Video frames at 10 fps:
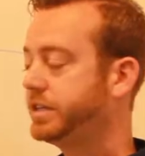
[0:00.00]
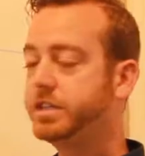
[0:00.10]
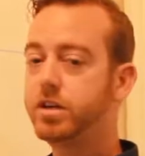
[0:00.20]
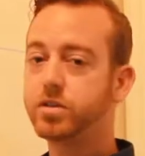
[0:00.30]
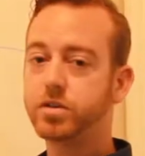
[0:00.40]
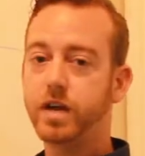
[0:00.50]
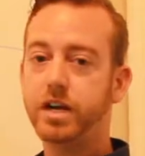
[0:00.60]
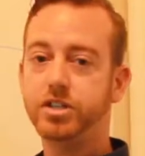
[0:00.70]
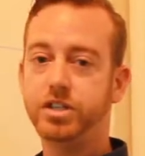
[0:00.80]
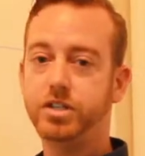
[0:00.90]
SEO
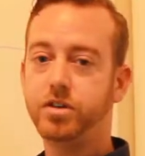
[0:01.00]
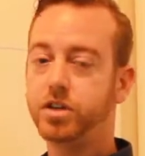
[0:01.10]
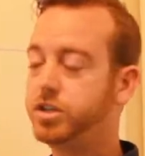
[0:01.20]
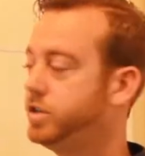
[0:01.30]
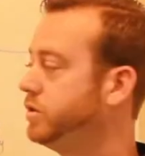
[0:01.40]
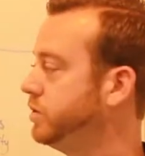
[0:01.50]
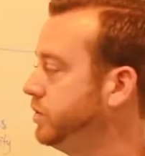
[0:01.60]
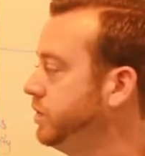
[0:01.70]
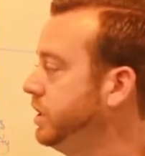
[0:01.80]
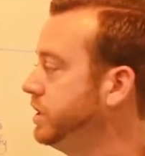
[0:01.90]
strategies you can
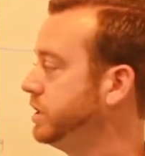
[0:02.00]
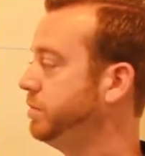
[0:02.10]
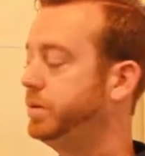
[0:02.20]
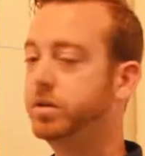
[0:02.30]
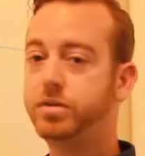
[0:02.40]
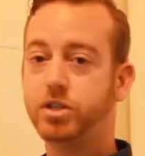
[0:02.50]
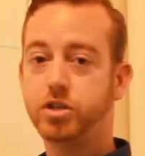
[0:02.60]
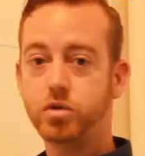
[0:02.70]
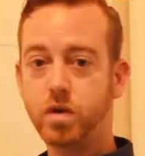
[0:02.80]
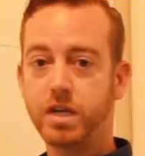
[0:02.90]
do to
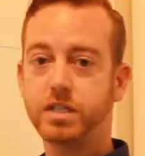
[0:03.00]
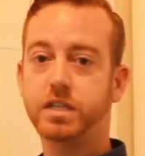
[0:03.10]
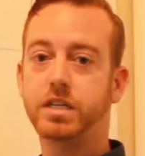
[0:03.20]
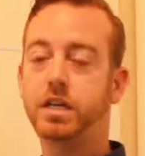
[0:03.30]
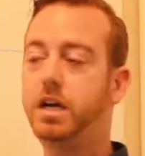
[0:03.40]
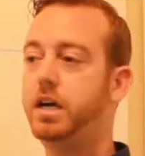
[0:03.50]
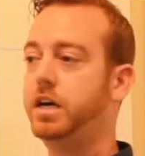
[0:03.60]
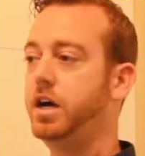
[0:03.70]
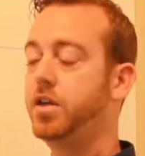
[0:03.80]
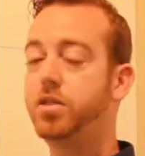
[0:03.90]
build trust,
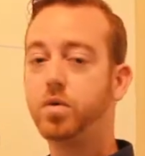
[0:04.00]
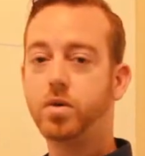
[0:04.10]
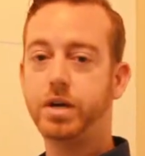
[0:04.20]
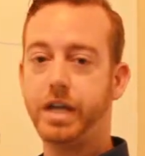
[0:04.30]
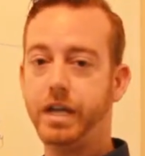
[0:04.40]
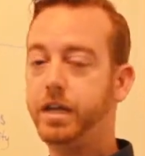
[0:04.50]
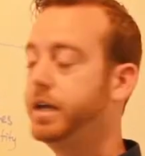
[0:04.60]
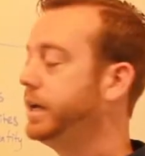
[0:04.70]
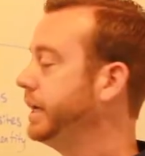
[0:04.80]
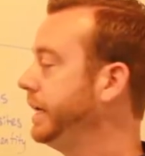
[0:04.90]
authority,
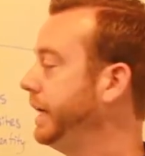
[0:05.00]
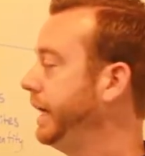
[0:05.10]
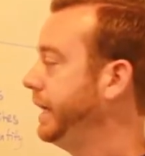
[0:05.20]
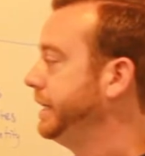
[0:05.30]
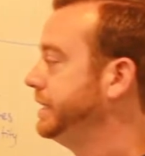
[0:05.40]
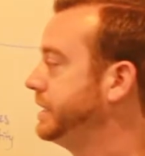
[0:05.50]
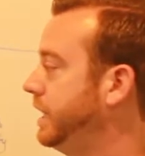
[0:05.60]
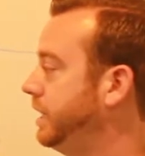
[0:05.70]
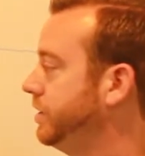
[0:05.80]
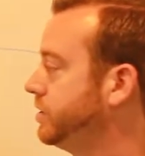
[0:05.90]
and
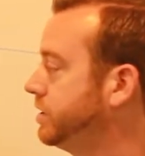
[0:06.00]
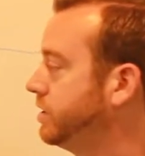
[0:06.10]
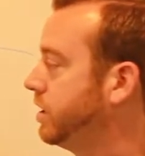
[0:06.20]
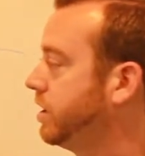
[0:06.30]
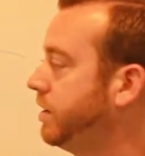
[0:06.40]
those are